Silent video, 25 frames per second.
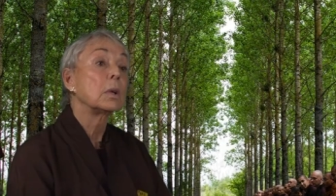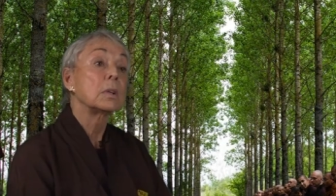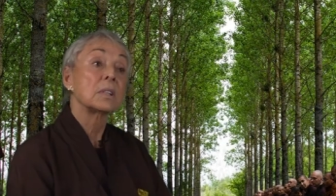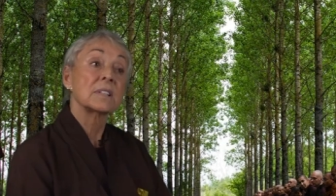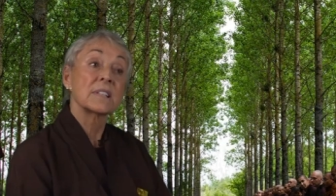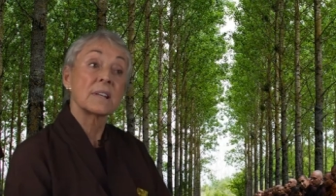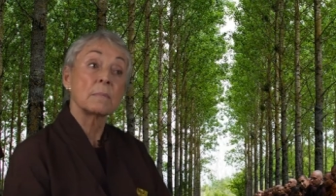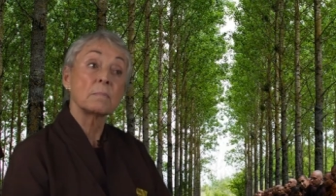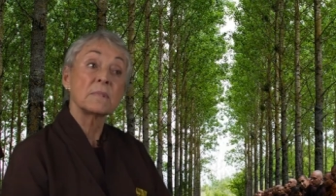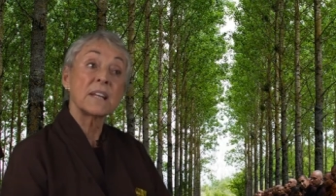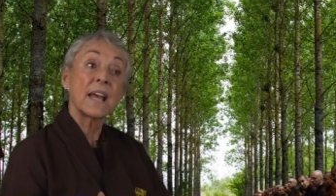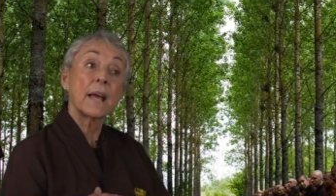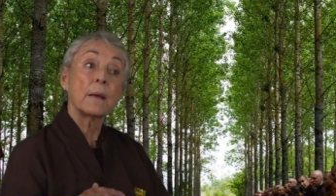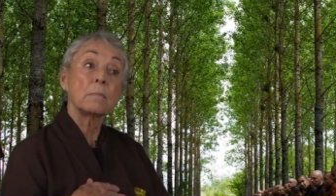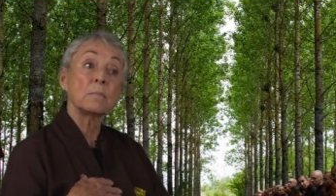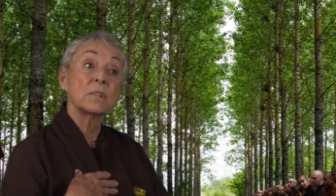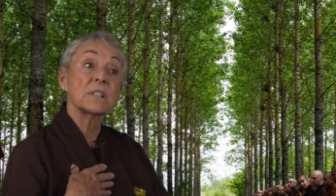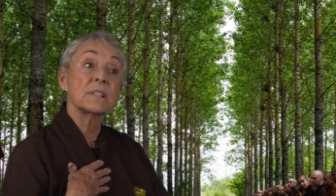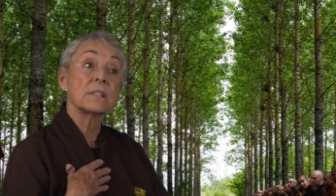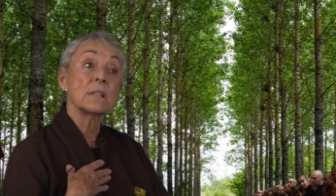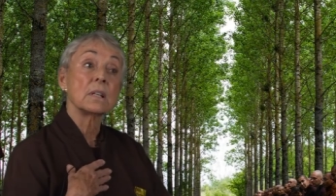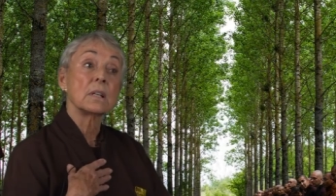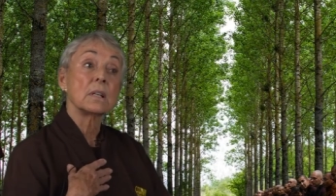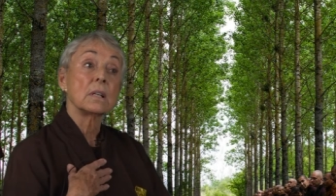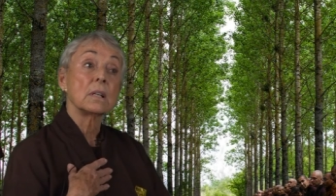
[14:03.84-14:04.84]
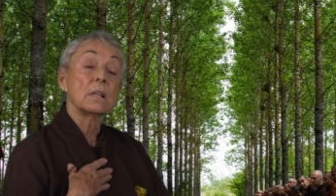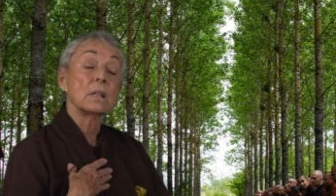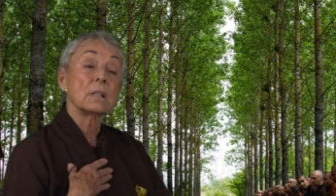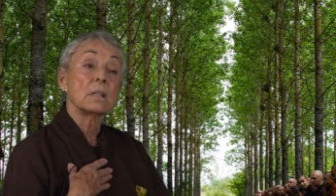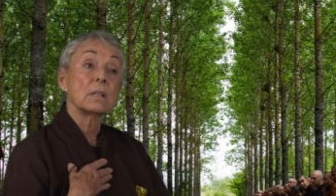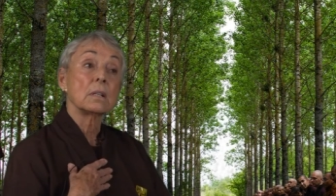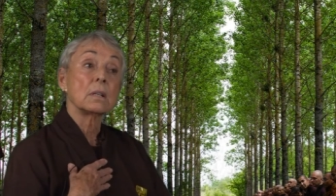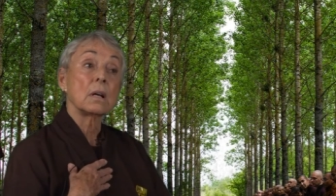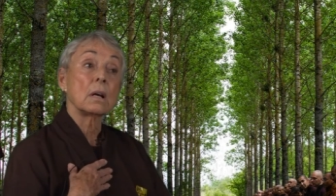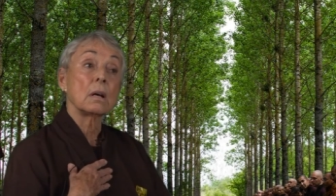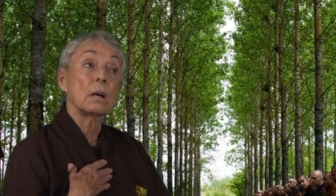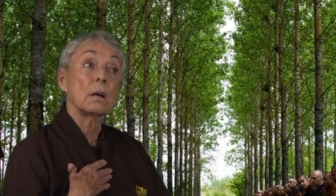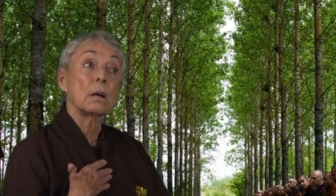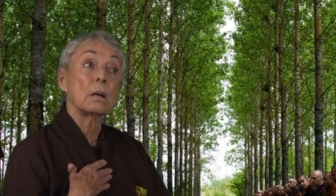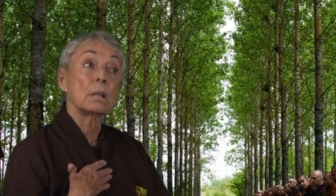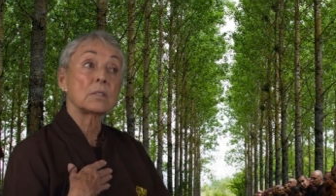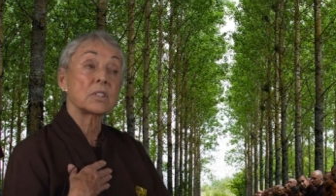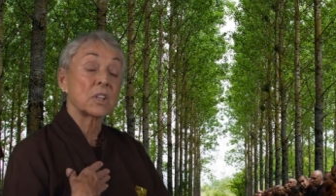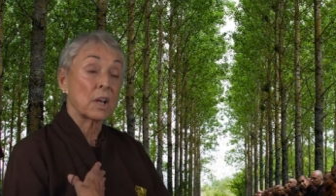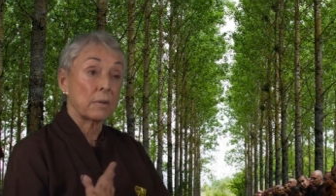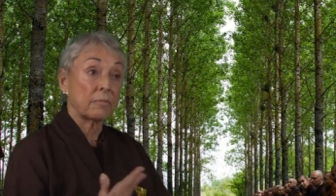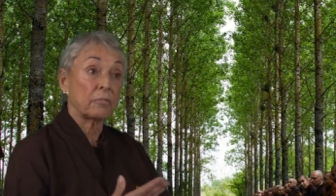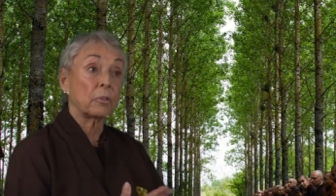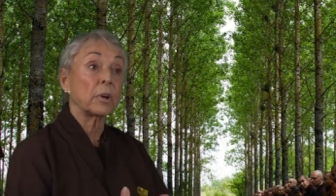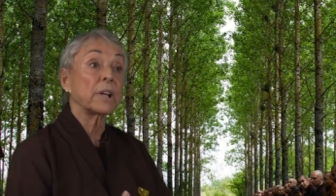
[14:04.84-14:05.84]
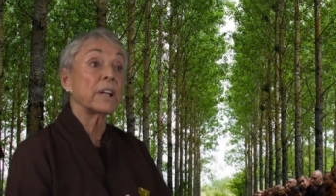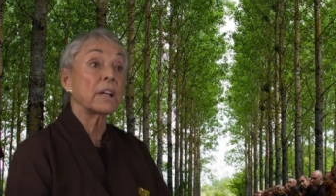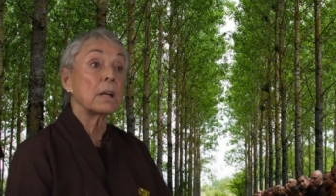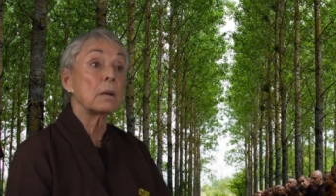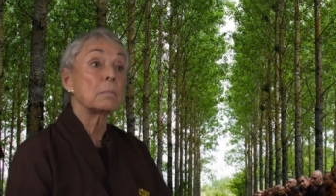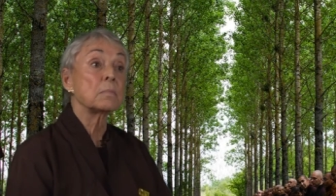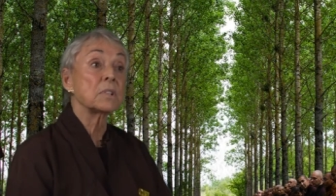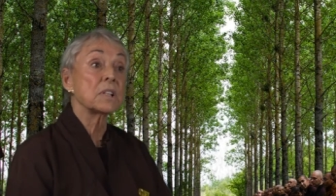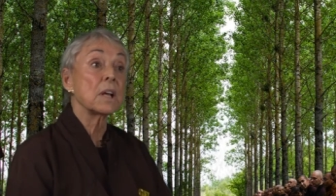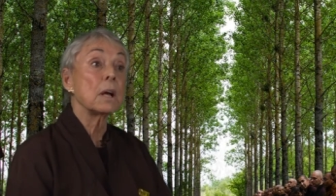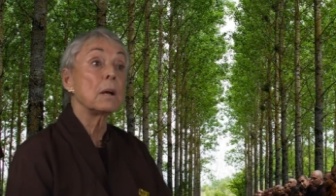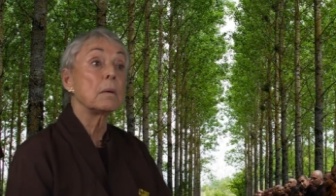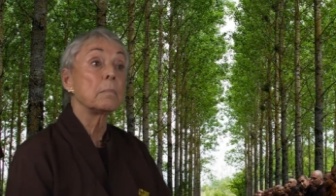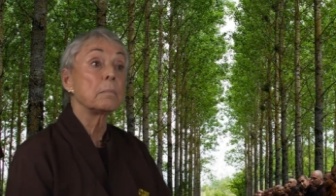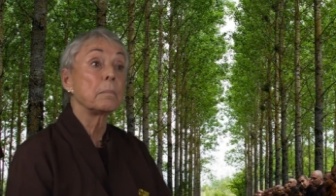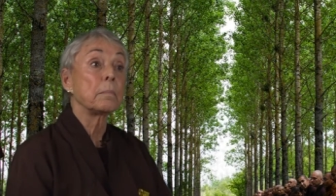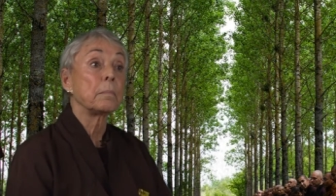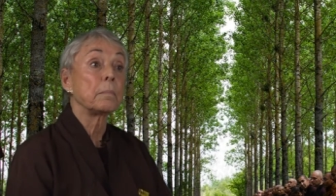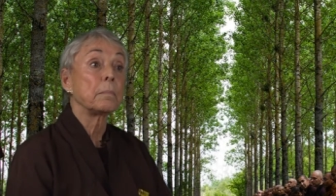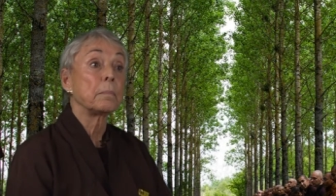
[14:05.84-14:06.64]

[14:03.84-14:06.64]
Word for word: Sometimes uh, suffering comes up,